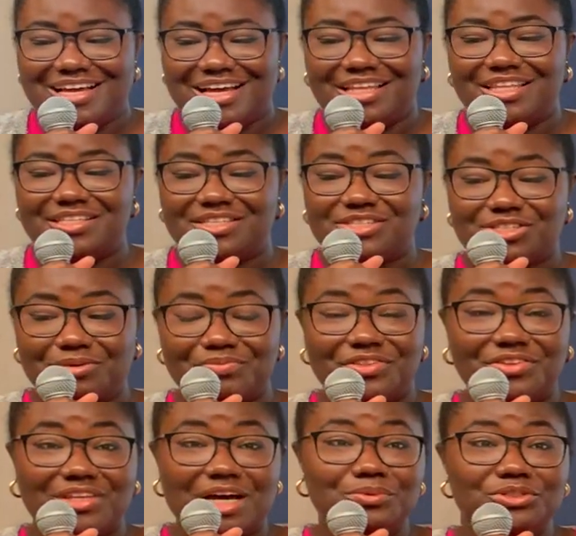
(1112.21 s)
And this is
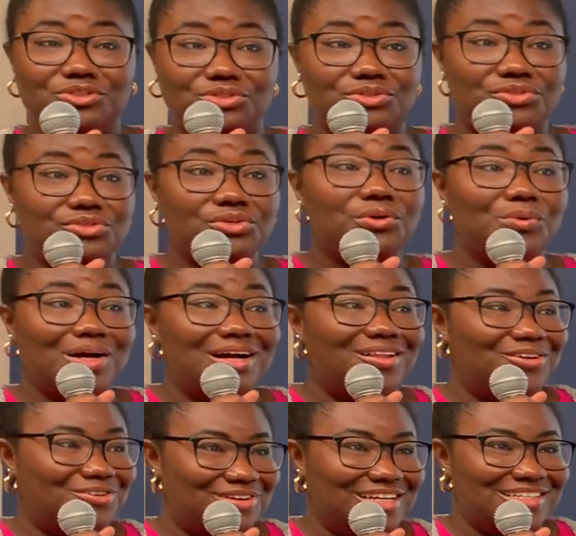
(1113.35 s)
something that we do so well
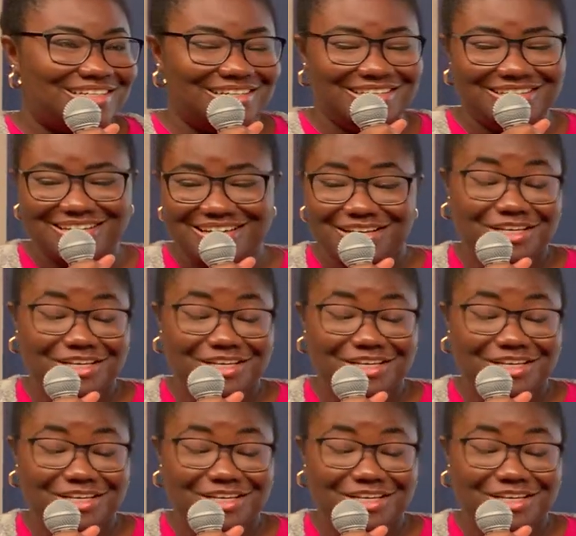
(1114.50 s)
already.